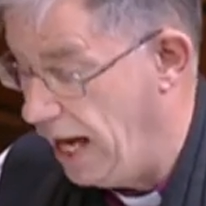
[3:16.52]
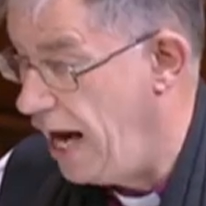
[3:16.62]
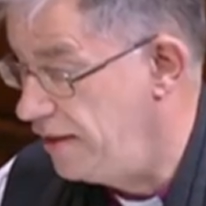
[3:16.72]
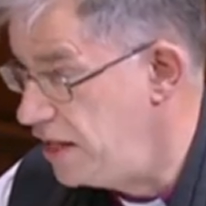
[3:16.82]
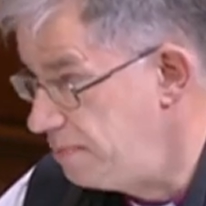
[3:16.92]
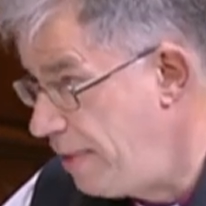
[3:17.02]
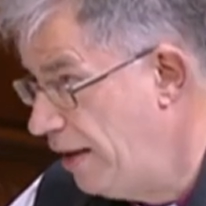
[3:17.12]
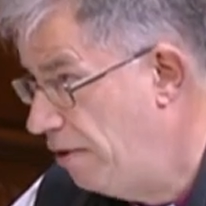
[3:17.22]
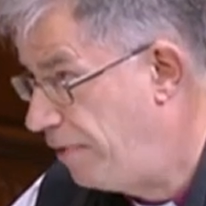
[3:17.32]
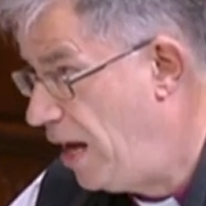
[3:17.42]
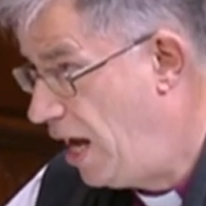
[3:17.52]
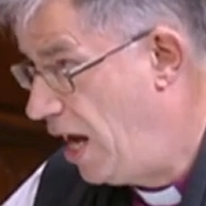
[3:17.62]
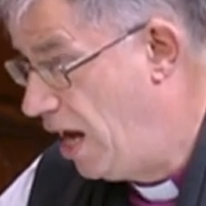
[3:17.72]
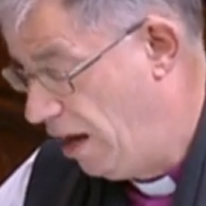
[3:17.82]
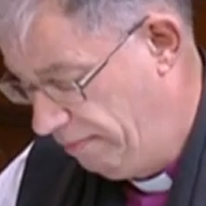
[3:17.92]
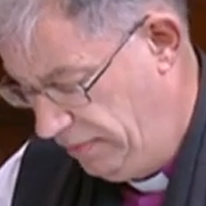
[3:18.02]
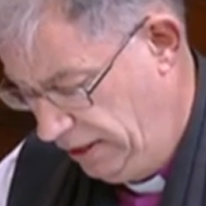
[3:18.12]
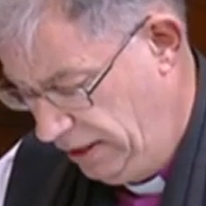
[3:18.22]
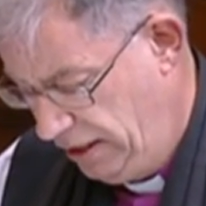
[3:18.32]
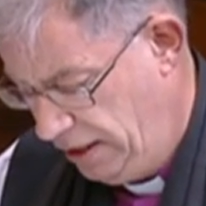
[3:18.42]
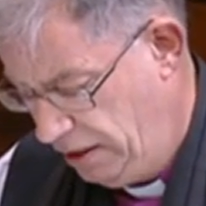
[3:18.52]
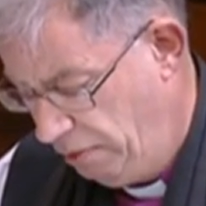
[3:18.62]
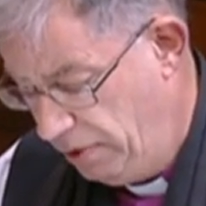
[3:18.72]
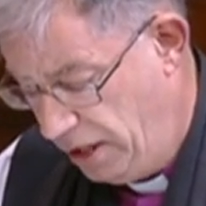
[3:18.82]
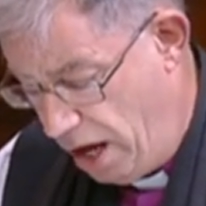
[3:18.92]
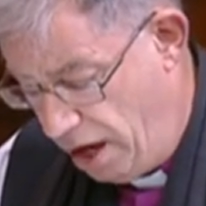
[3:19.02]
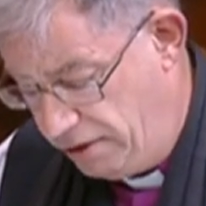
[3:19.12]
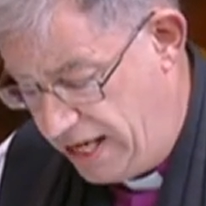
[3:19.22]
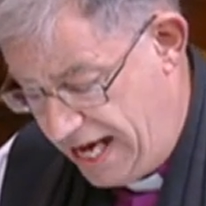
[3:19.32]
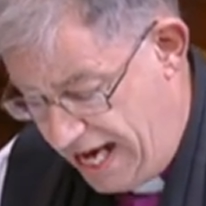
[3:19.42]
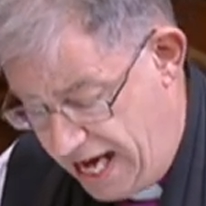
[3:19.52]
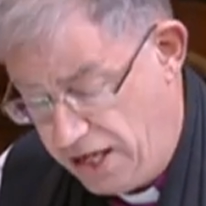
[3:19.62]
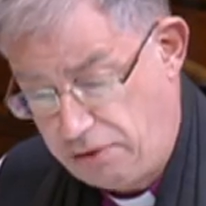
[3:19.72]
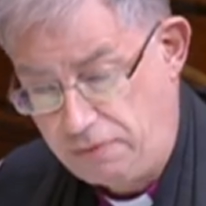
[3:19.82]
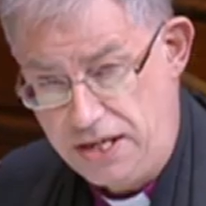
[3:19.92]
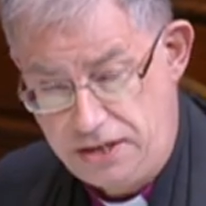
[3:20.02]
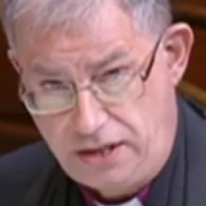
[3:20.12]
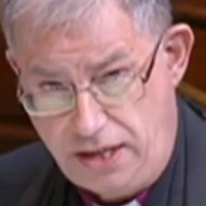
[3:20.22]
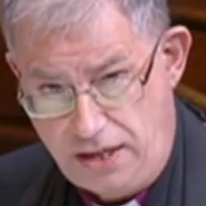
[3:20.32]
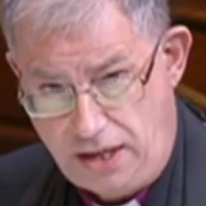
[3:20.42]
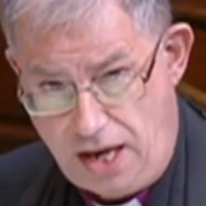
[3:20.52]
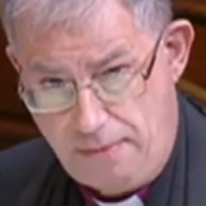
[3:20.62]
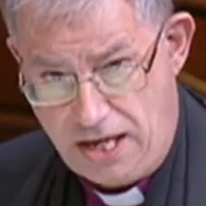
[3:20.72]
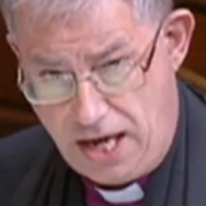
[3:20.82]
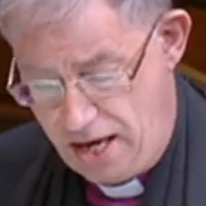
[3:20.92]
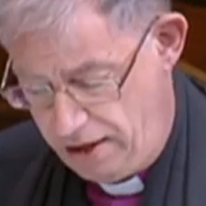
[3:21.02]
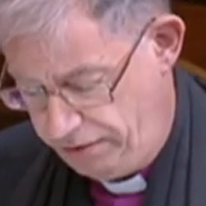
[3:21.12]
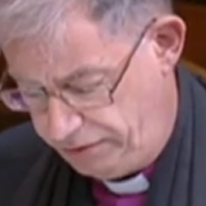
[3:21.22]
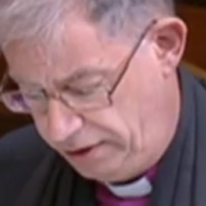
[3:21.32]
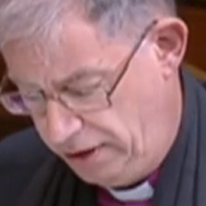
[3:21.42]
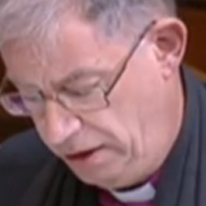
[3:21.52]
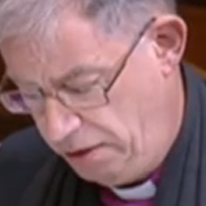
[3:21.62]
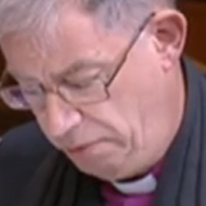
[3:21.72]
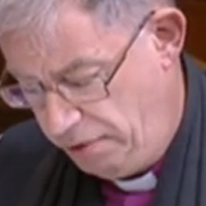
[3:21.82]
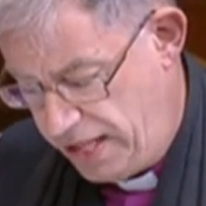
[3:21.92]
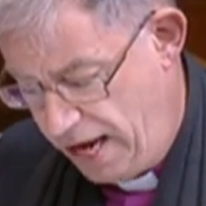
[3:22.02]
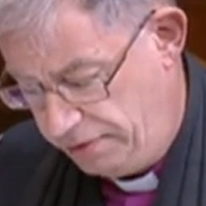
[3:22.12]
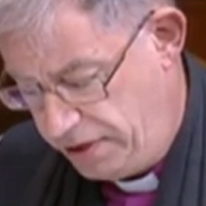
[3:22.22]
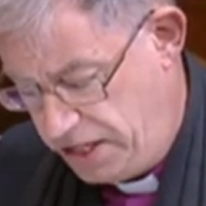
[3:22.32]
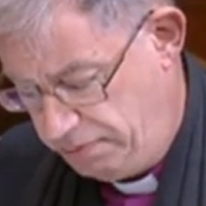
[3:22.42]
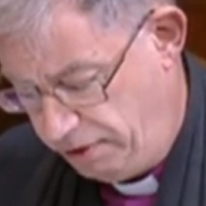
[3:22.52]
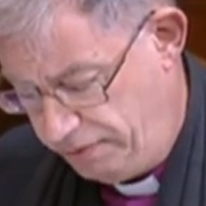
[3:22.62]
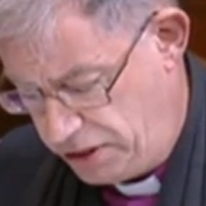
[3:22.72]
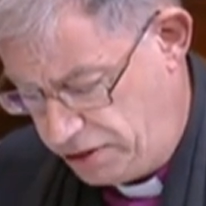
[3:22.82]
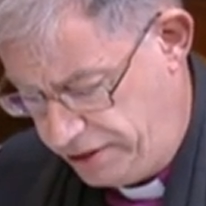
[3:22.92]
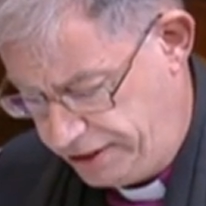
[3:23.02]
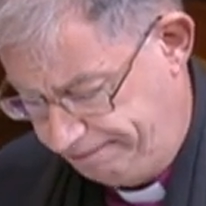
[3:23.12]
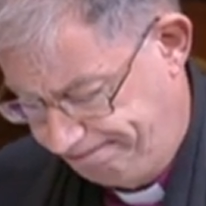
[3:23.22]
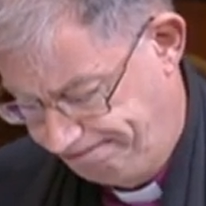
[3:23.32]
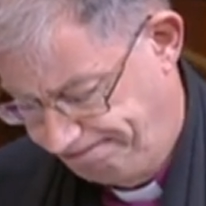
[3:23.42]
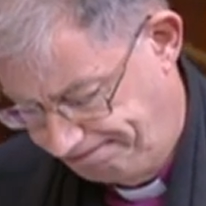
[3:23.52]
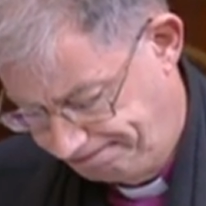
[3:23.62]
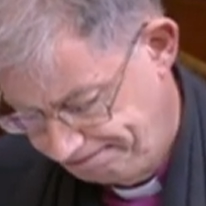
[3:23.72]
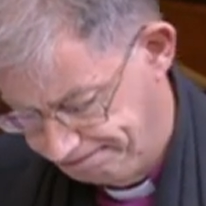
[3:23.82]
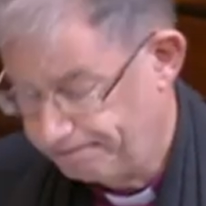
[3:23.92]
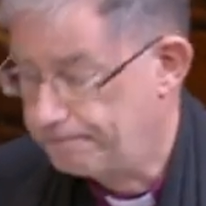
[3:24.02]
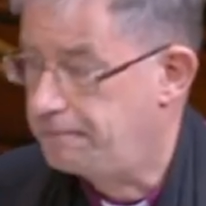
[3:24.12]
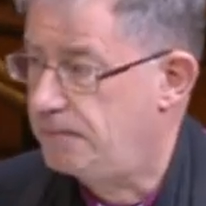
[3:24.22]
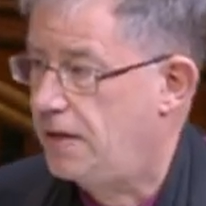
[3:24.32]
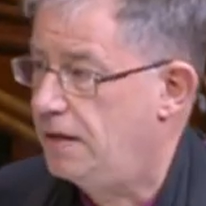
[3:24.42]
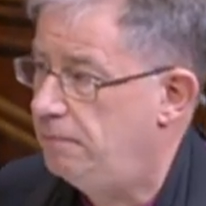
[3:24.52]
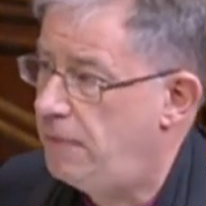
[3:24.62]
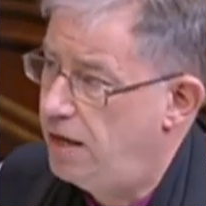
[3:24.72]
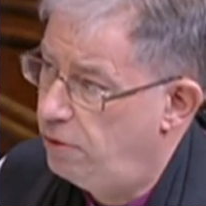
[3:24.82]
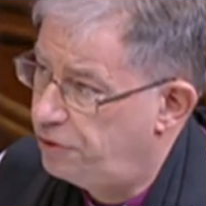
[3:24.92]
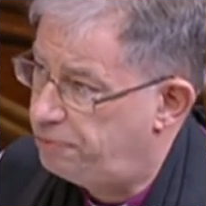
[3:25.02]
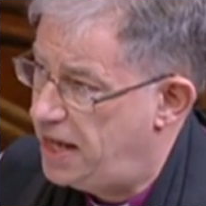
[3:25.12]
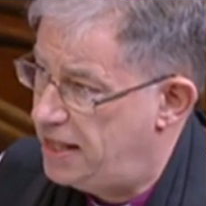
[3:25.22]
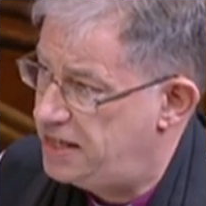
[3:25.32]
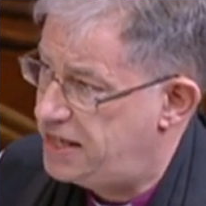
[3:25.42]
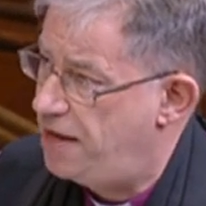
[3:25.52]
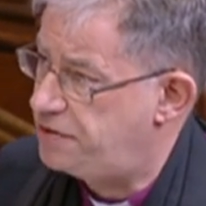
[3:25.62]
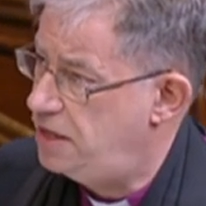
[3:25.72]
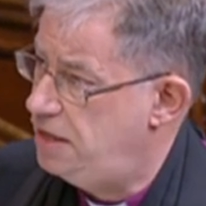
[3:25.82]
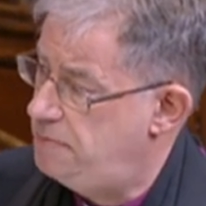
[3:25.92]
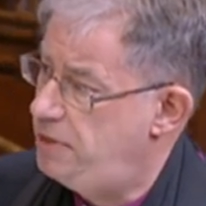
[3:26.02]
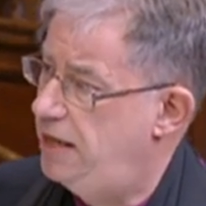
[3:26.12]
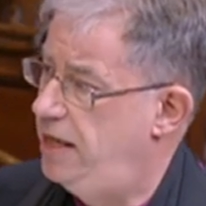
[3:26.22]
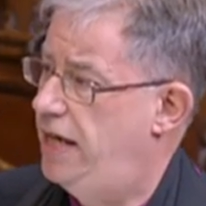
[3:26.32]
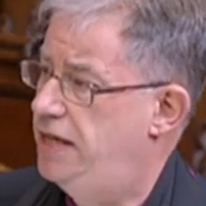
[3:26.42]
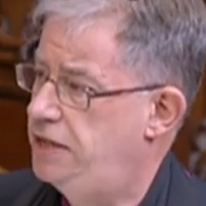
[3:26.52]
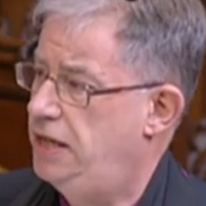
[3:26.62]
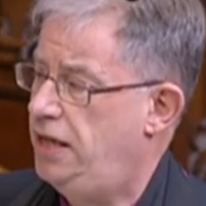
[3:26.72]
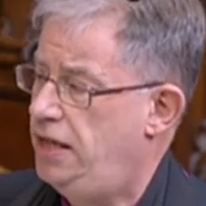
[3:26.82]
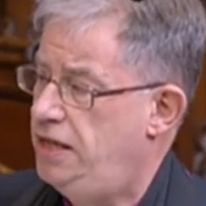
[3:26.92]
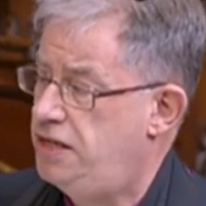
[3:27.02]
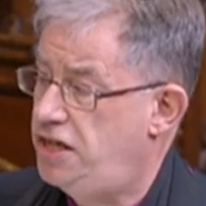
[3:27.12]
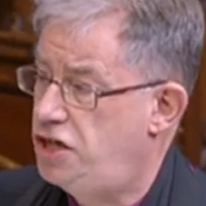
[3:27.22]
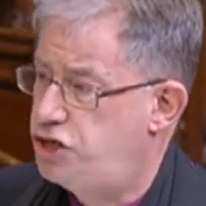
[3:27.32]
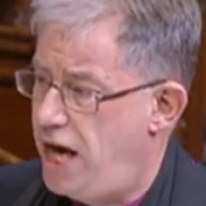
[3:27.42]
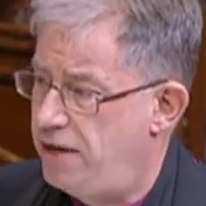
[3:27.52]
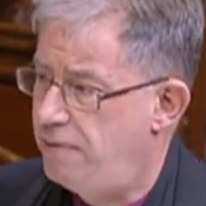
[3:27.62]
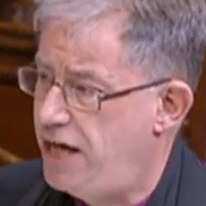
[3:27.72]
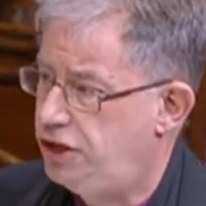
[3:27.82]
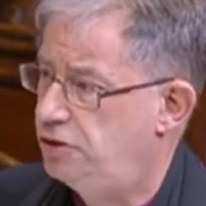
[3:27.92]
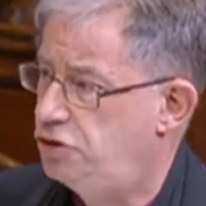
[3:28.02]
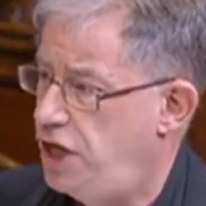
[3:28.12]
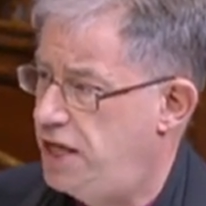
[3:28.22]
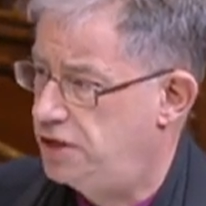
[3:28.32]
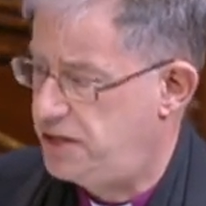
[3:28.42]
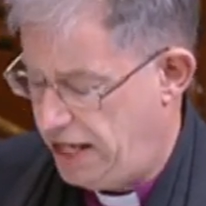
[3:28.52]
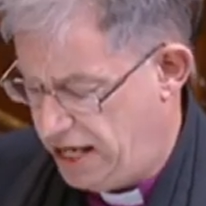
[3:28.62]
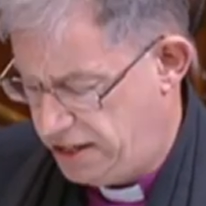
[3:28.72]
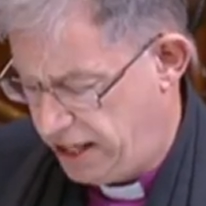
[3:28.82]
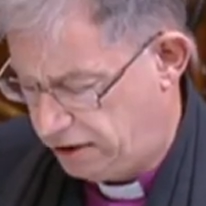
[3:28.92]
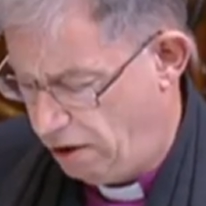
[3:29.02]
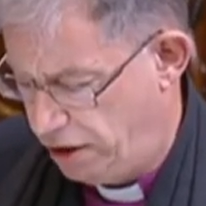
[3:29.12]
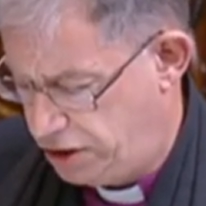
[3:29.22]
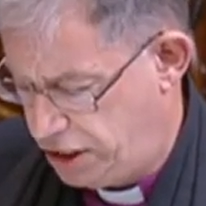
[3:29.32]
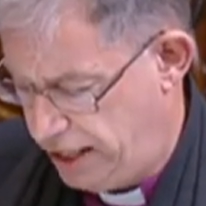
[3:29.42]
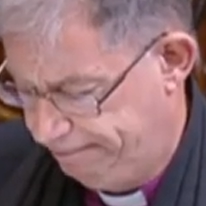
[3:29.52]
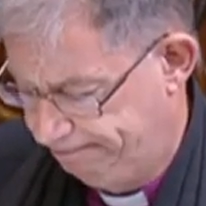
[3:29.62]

And this power for harm will only increase in the coming years without these provisions. My Lords, we in this House need to be alert to the generational changes in technology.